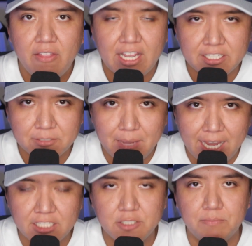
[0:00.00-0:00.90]
that is
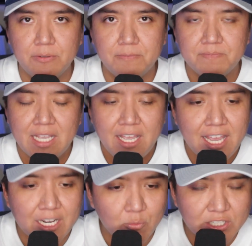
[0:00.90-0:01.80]
manageable.
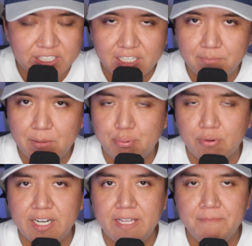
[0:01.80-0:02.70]
And it wasn't going to be
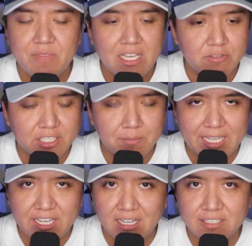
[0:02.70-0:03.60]
pretty. It was going to
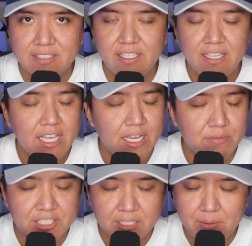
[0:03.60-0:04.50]
be gutsy. It
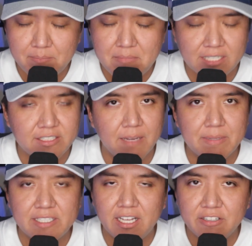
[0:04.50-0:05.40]
was going to be messy. I've
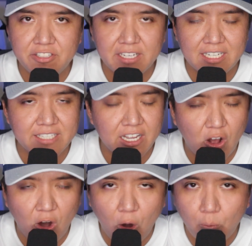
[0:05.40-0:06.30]
been telling you guys that
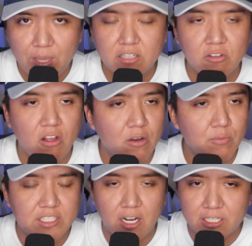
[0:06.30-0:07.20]
all week long.
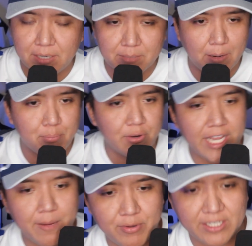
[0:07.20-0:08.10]
We talked about it in my
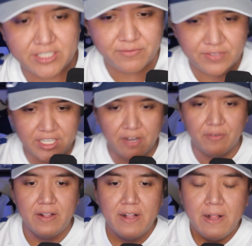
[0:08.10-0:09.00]
pregame prediction
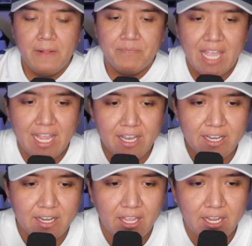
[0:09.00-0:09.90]
video.
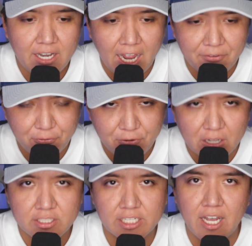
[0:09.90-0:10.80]
And I
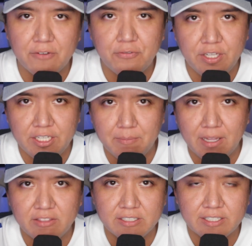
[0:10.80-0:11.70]
felt a gut feeling
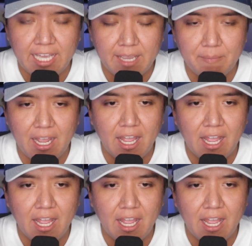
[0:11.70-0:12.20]
about this game.